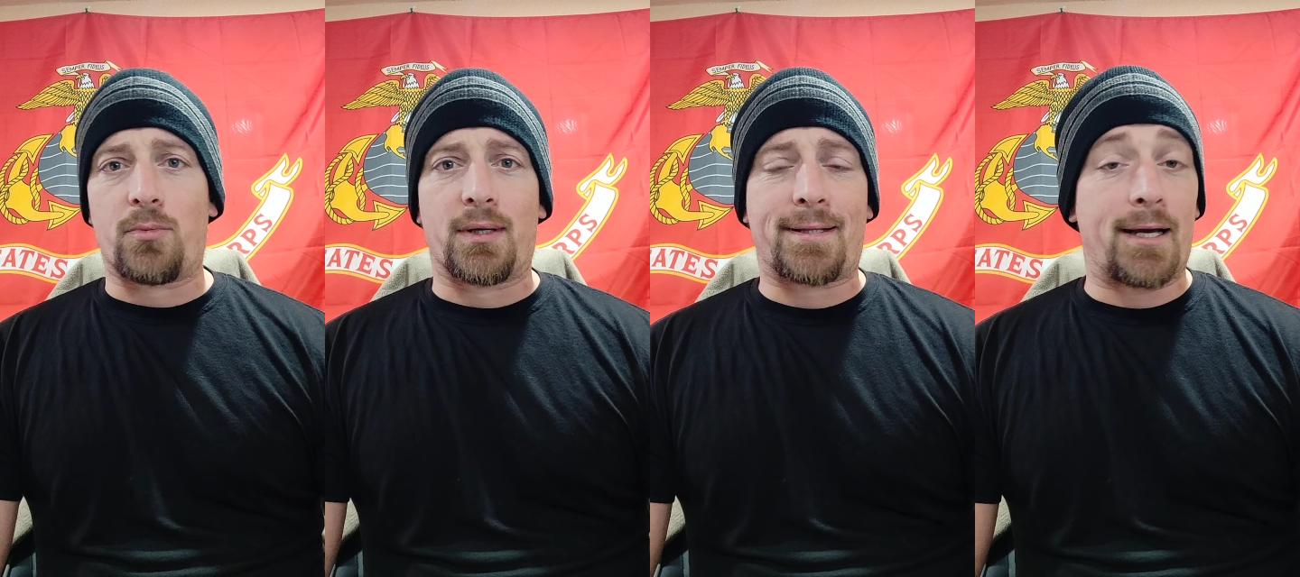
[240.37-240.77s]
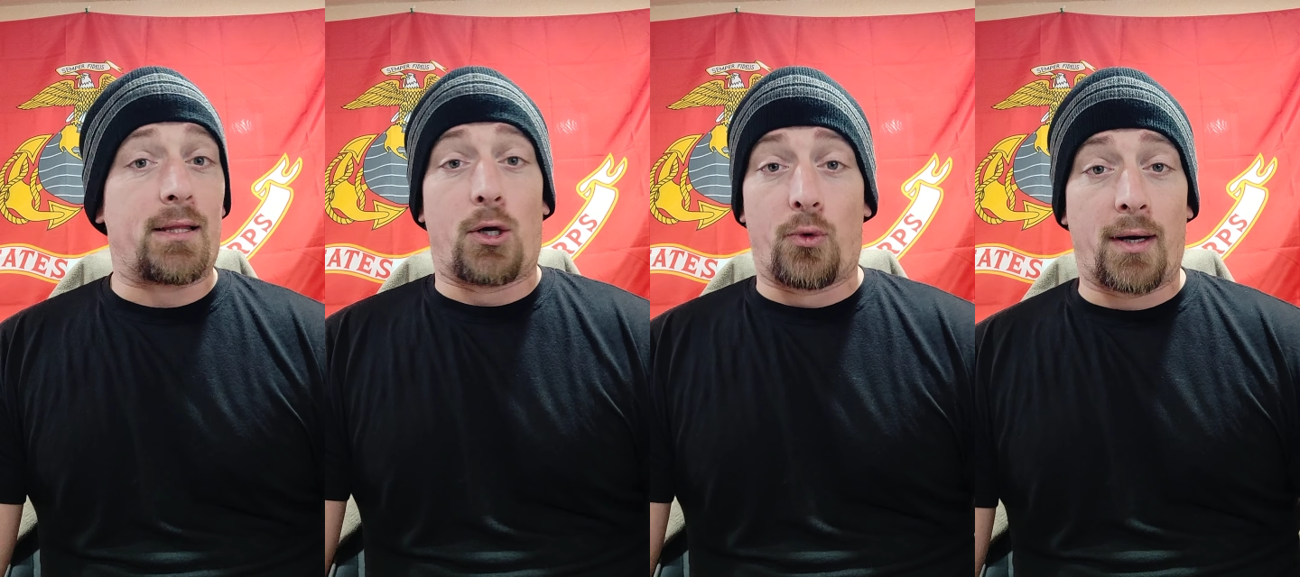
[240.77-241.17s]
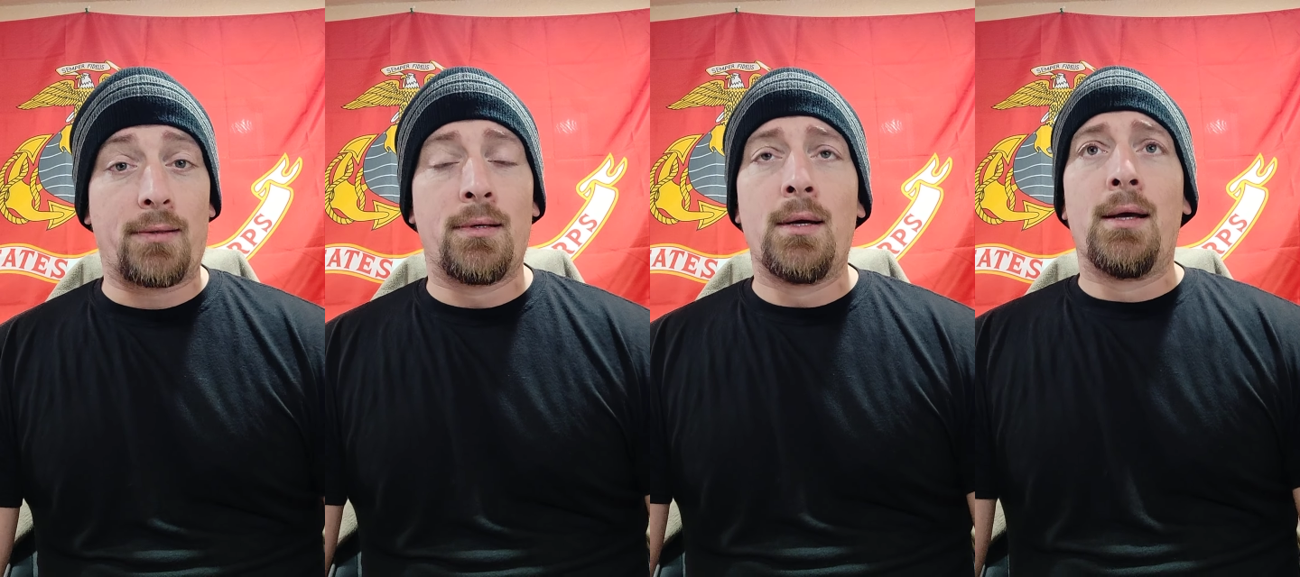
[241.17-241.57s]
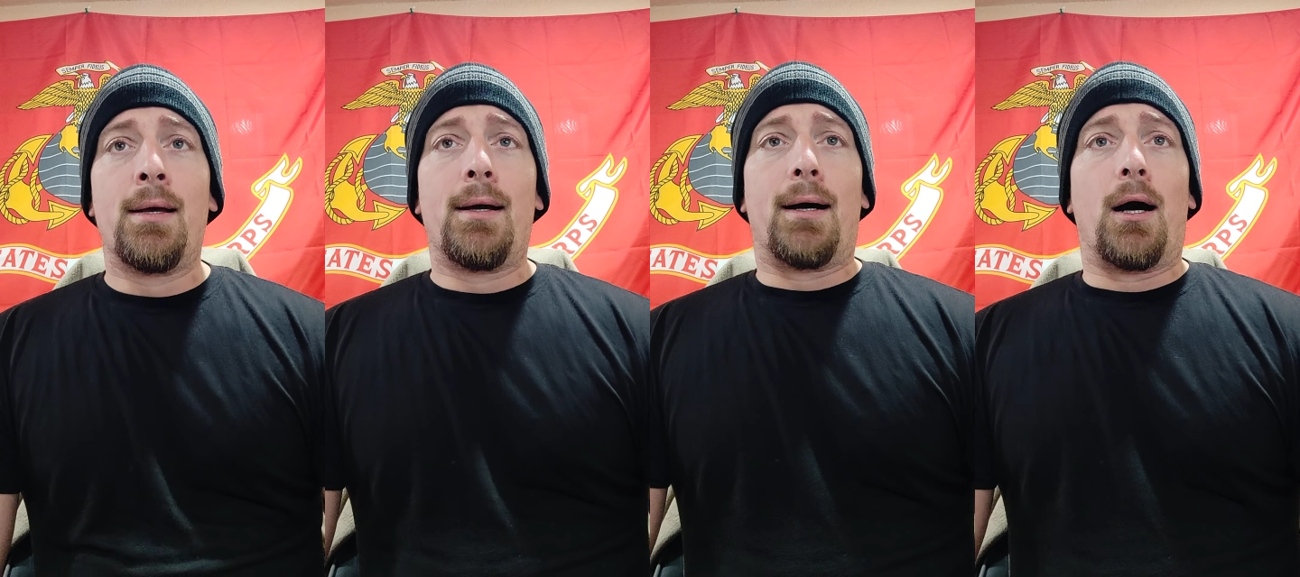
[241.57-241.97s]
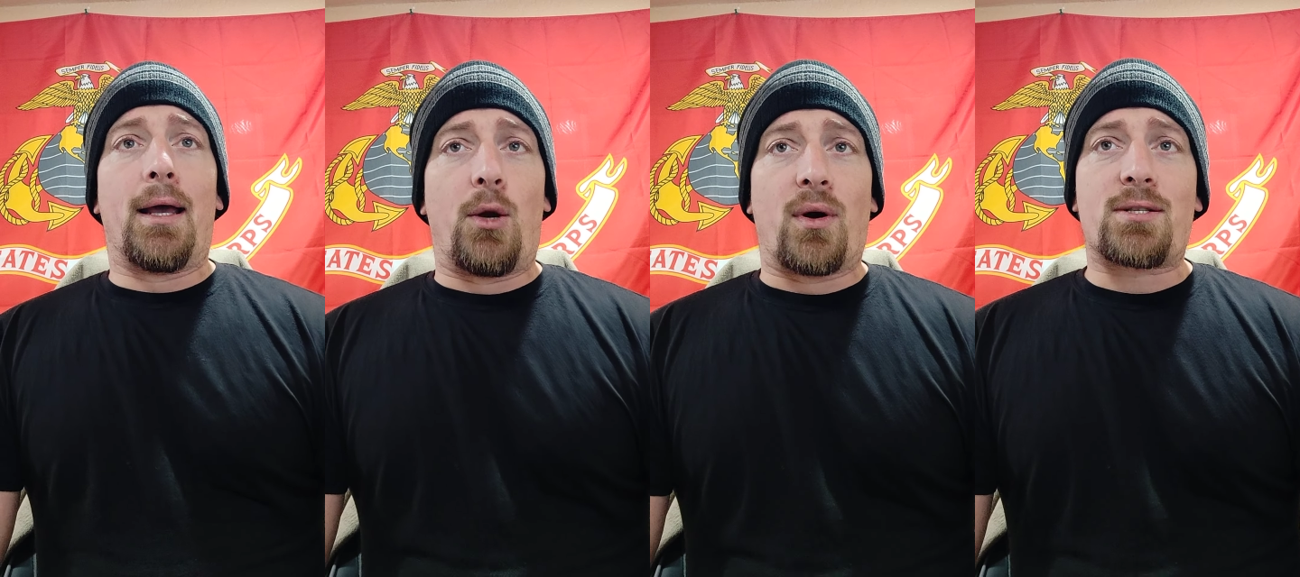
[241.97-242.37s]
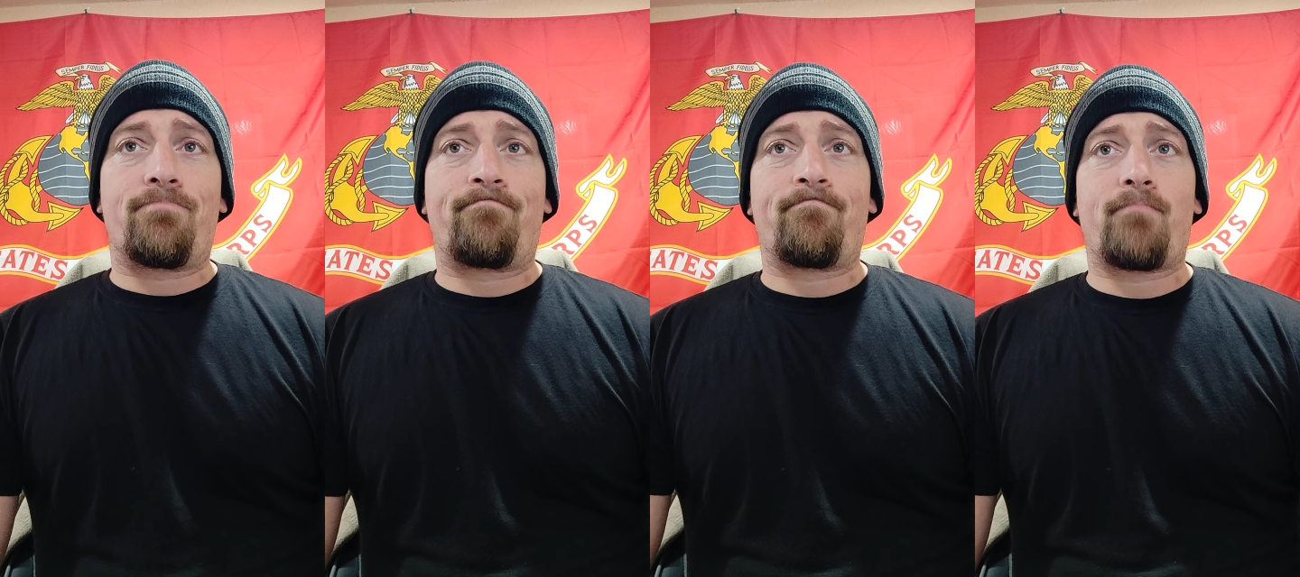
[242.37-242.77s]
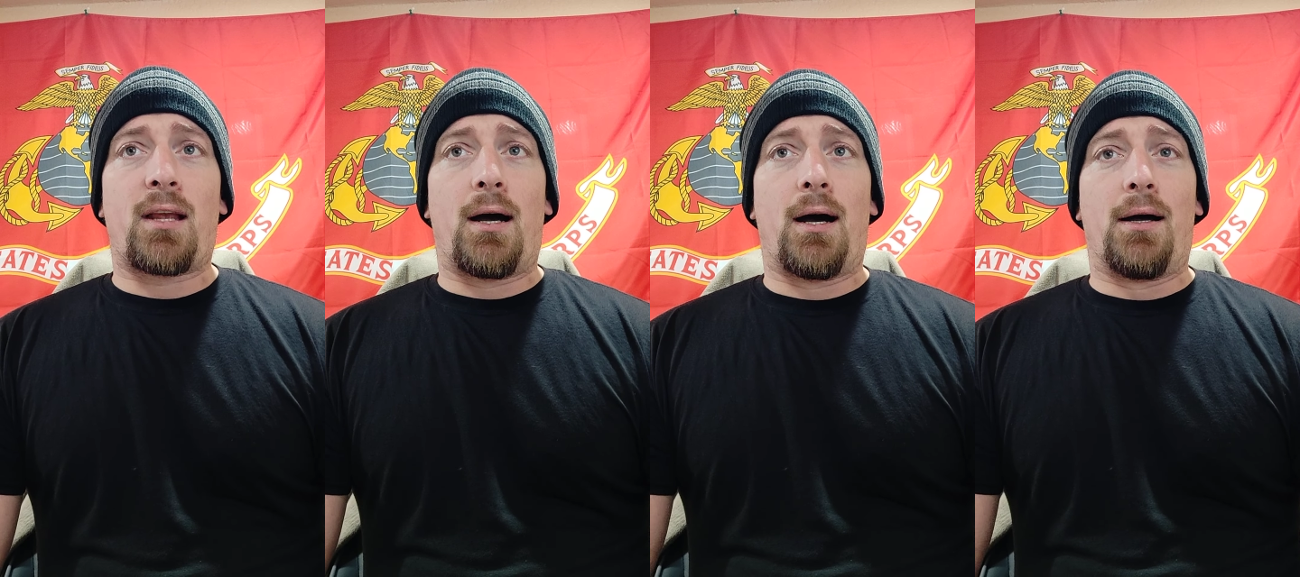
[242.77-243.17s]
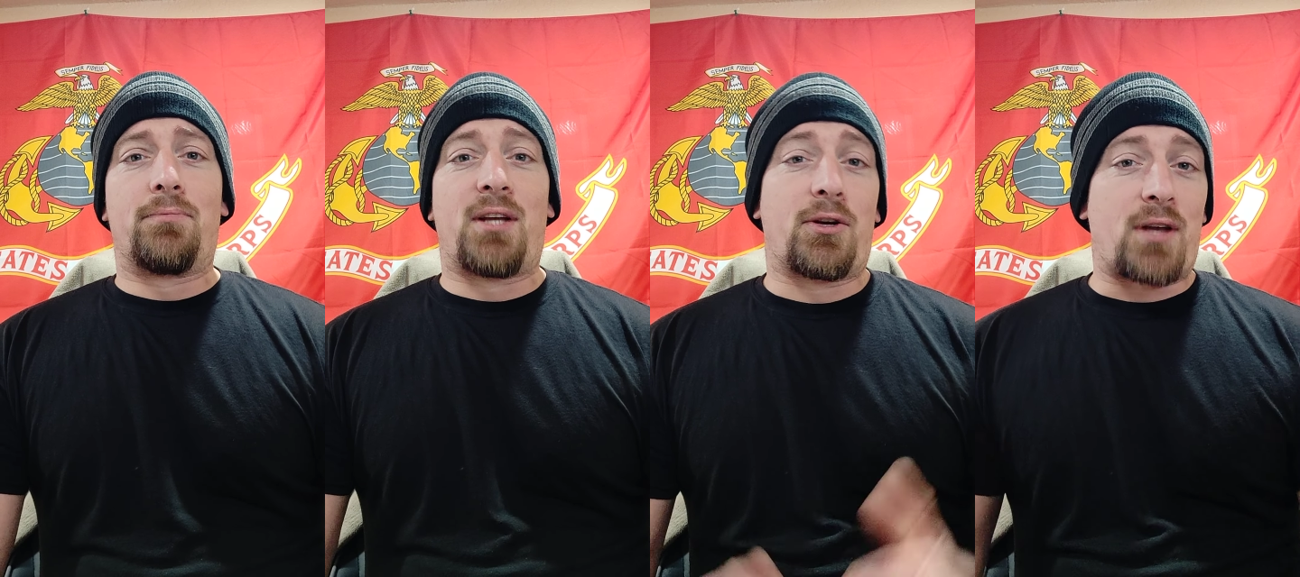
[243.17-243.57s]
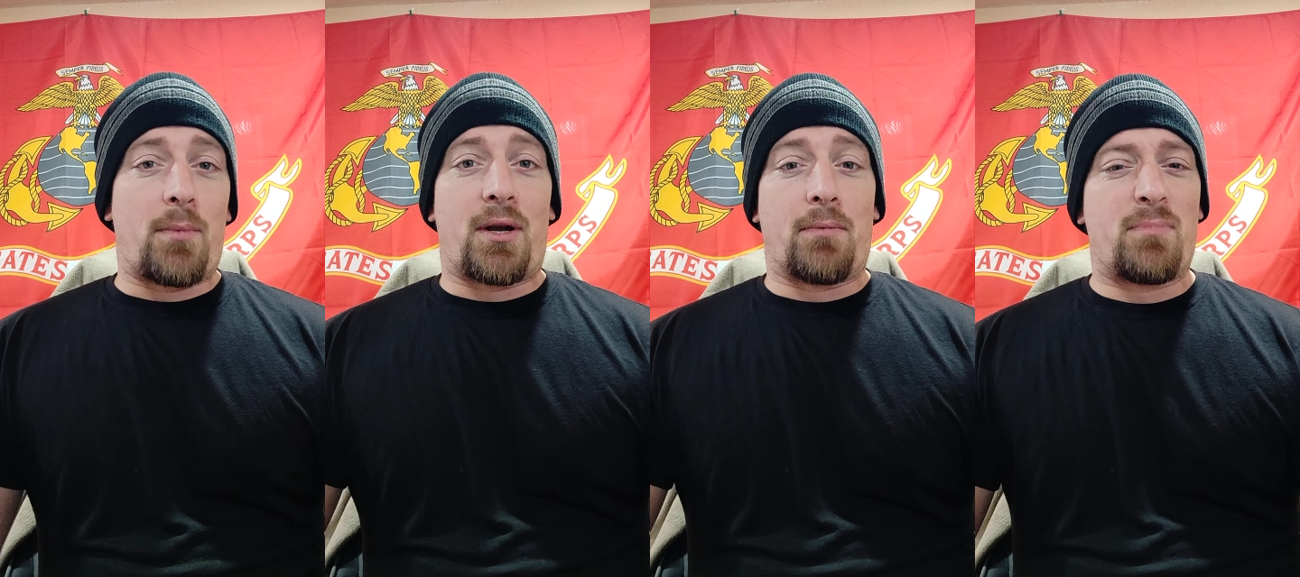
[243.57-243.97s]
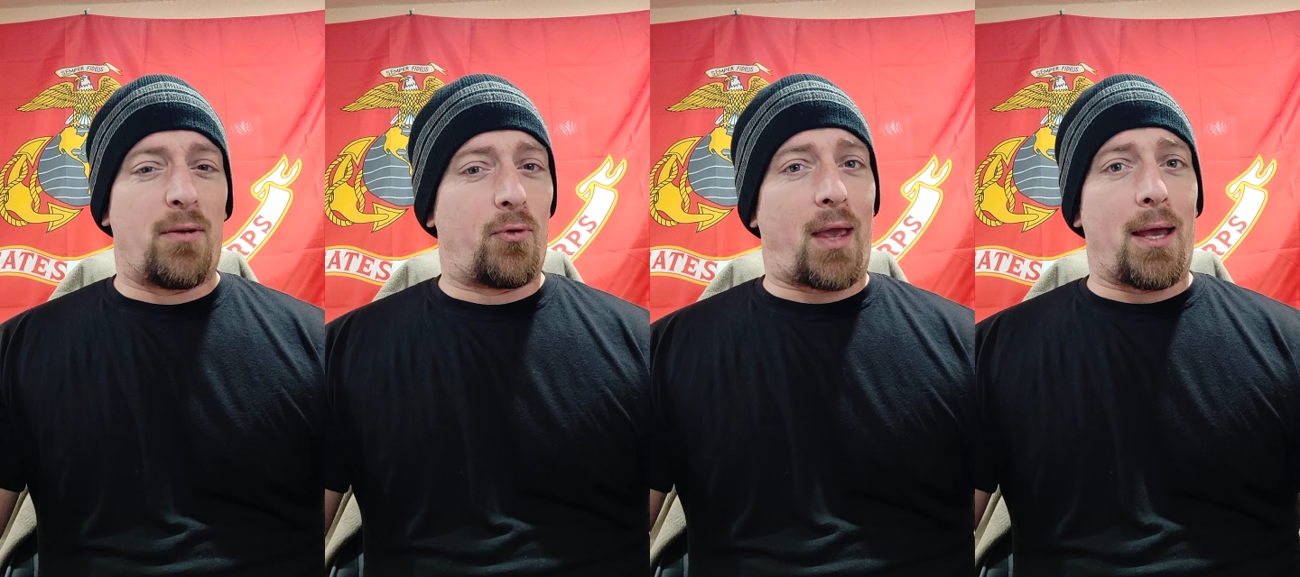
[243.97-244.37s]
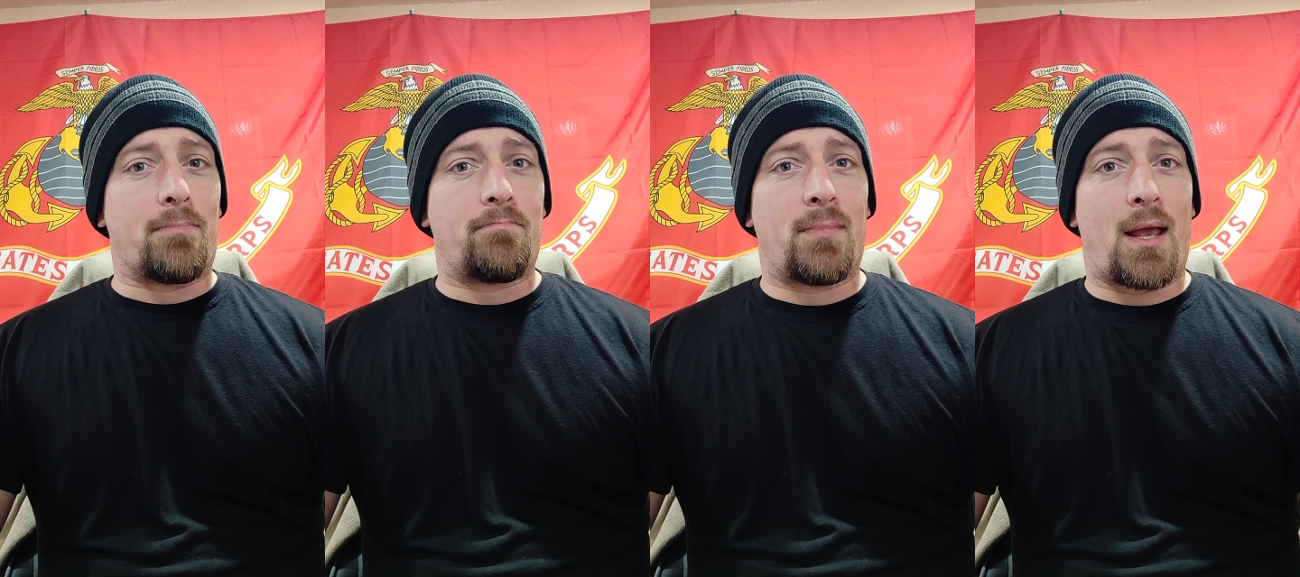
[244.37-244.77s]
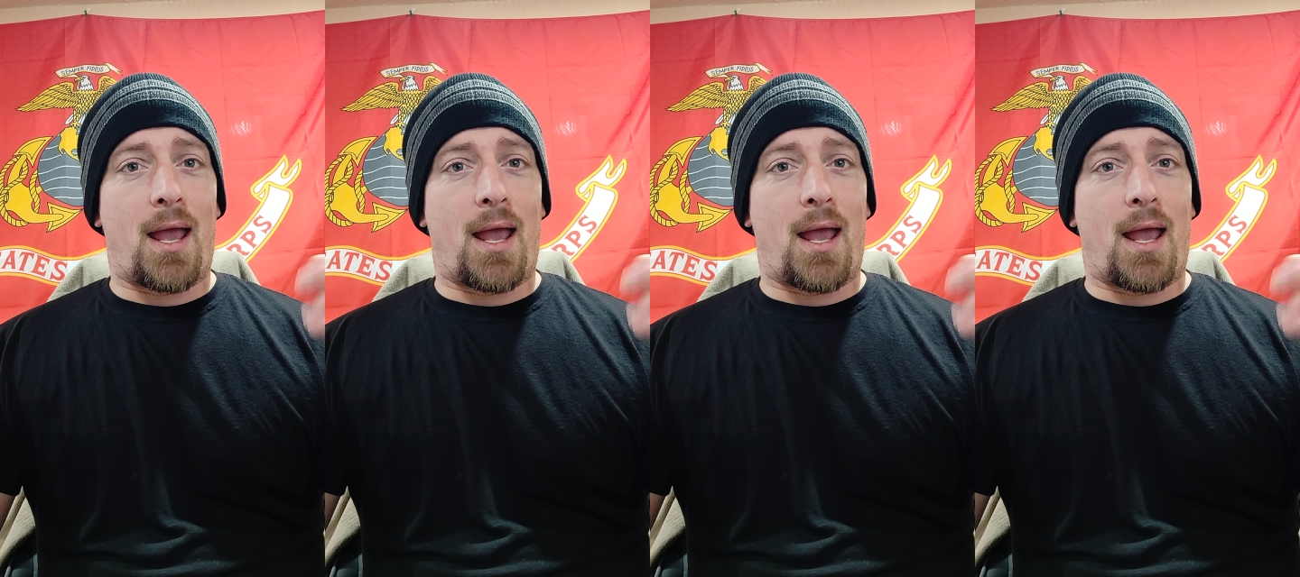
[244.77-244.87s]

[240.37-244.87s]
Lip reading: or something like that, then great. Anyways, take your time today if you can.